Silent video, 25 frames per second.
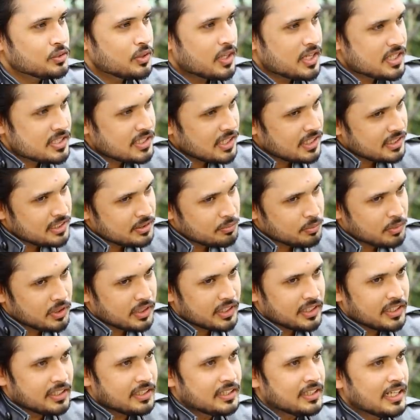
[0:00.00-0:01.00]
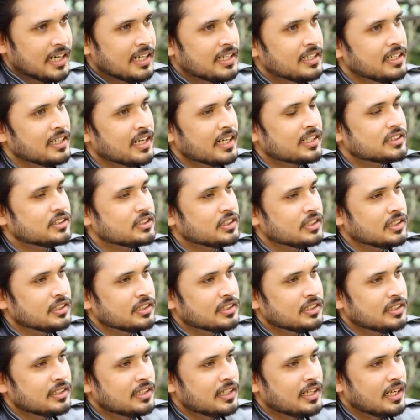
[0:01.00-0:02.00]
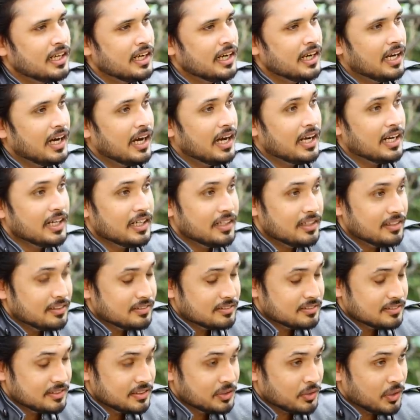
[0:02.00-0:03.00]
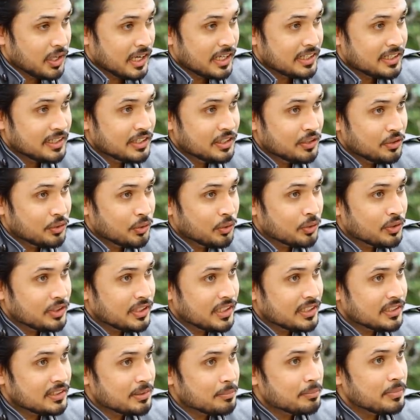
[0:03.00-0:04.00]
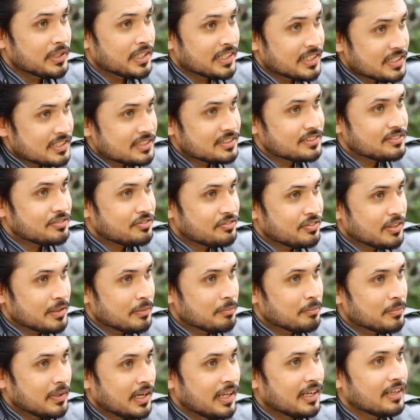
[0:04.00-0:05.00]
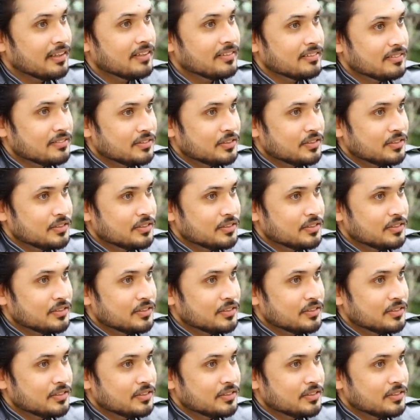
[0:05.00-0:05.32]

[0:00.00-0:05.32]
So I started working in that direction. You know, I didn't know that the biggest film I'll,